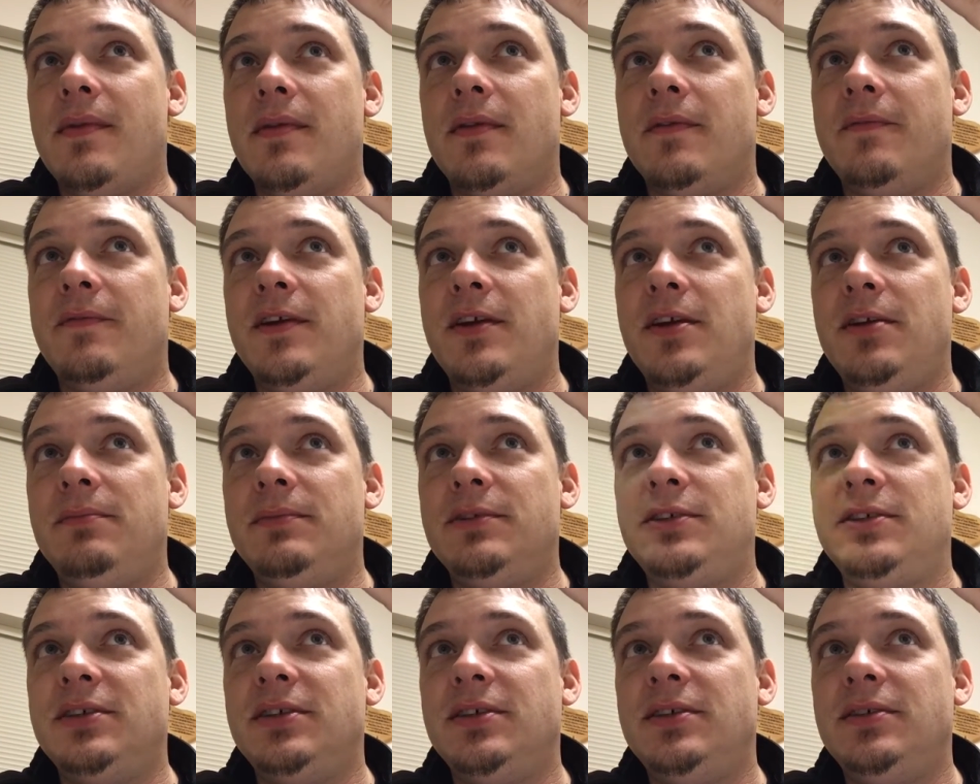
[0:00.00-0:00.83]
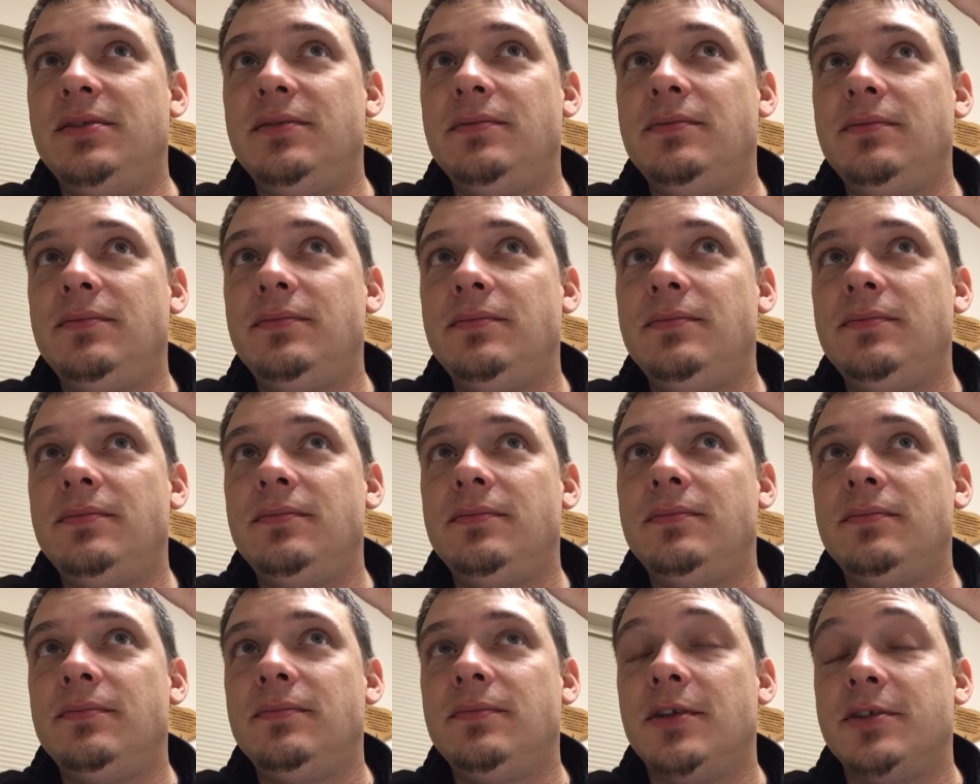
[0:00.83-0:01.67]
the vending machine,
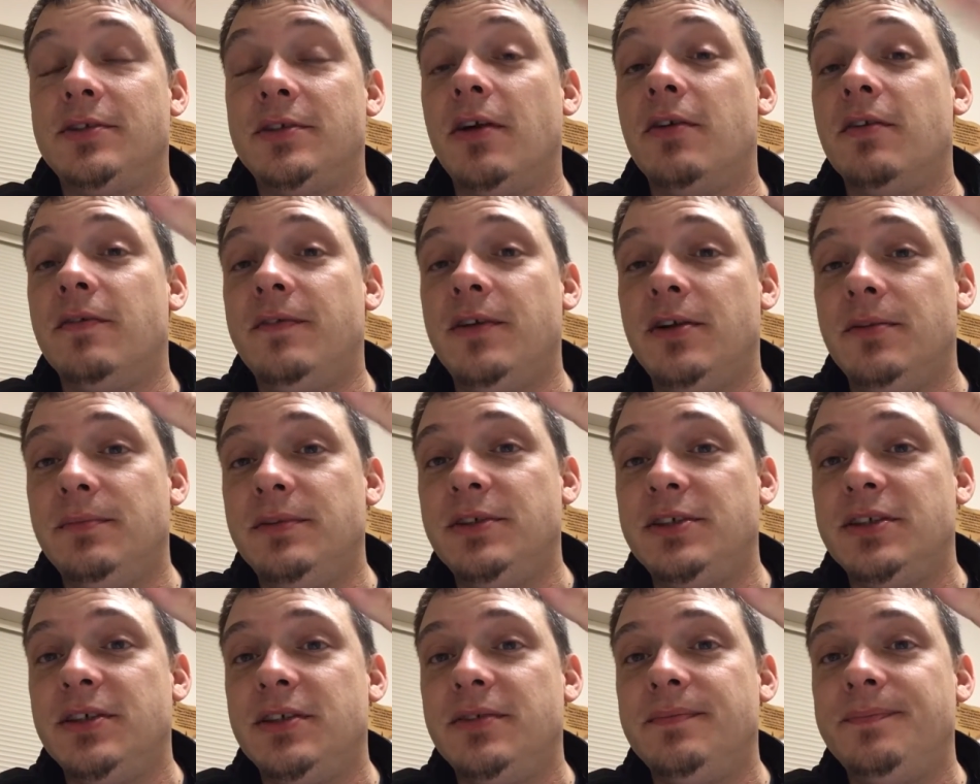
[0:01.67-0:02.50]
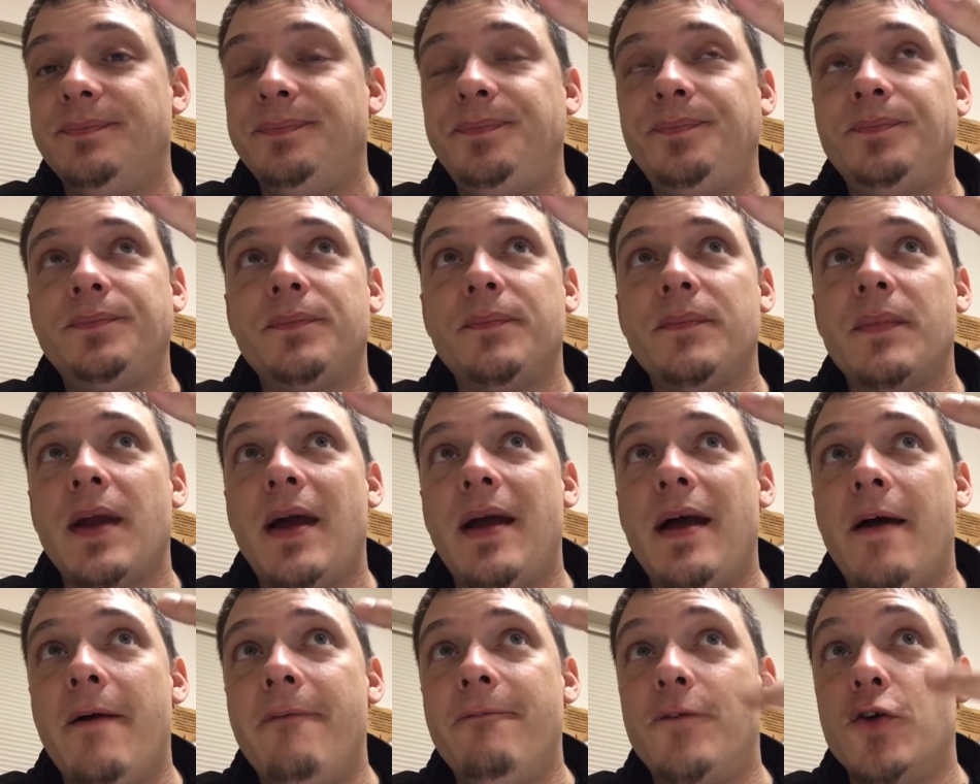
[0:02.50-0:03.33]
the soda vending machine,
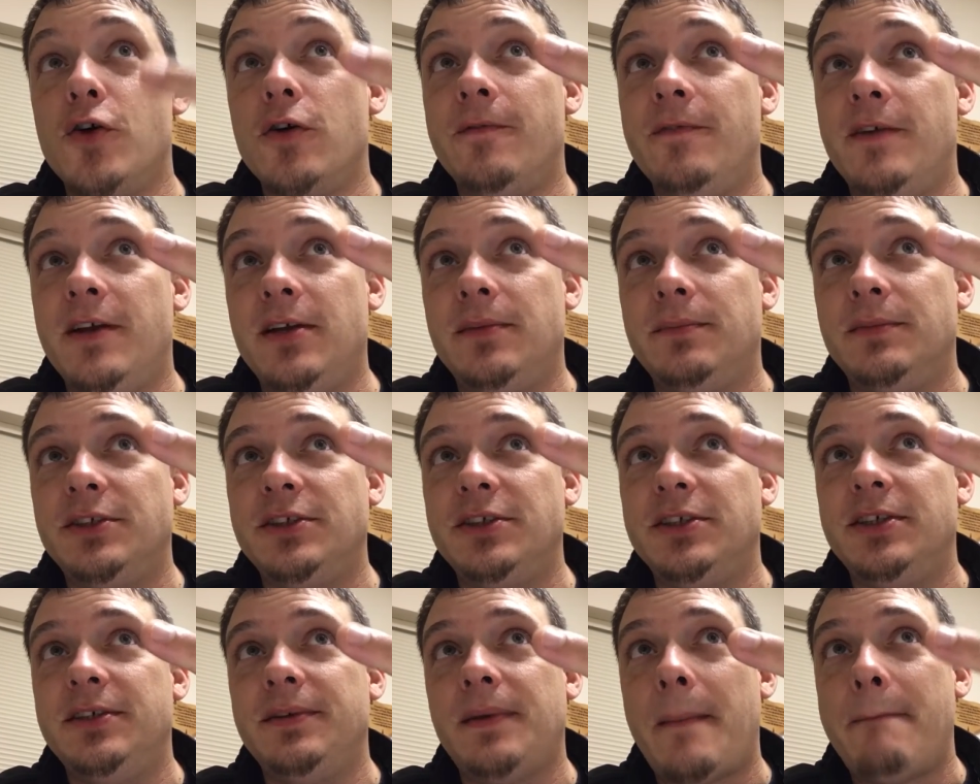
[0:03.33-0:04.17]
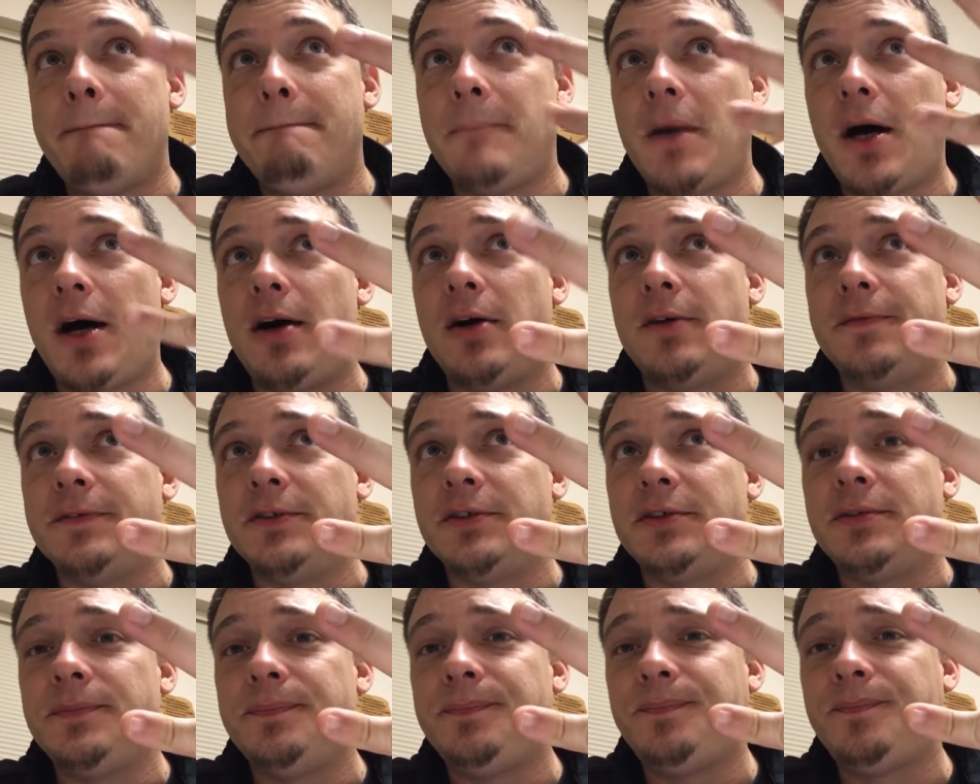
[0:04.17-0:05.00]
food vending machine, my
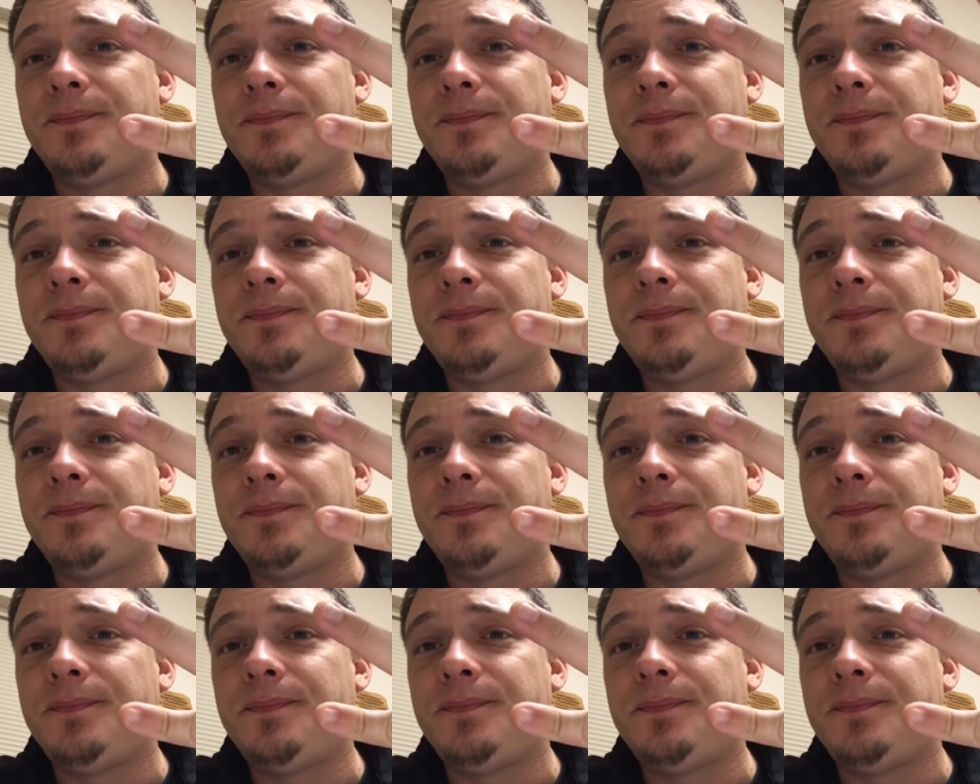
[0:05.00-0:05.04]
office.